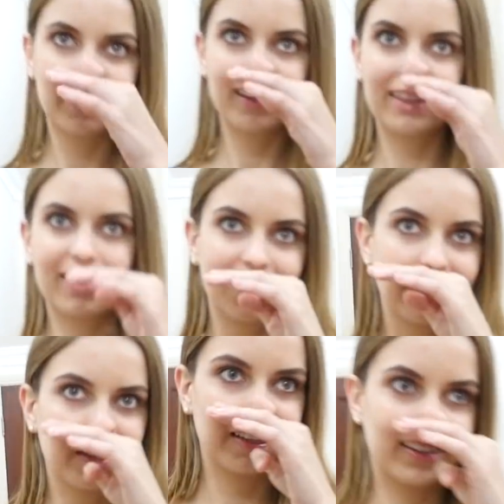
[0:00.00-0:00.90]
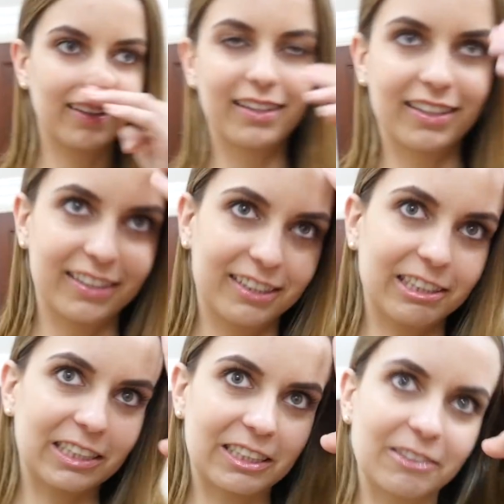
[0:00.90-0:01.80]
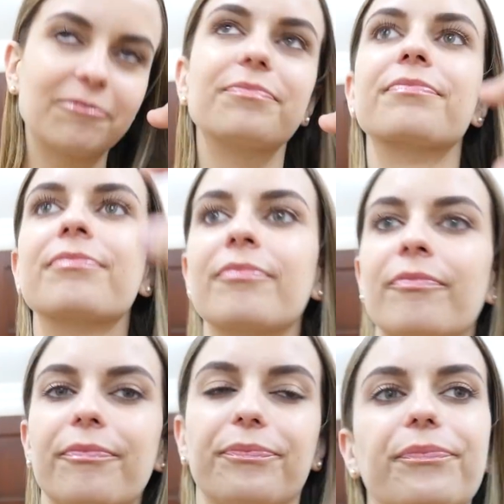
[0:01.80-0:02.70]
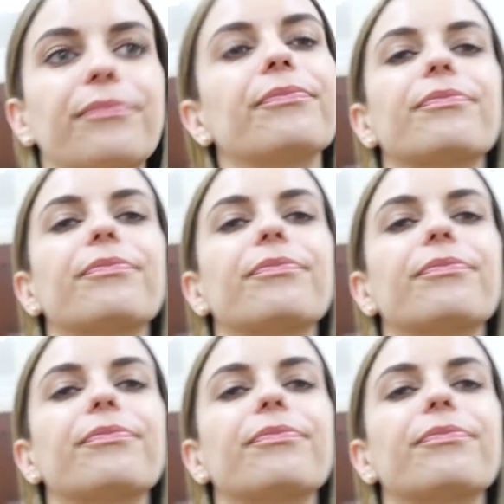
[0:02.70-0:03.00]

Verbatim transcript: now? It started from you and only you.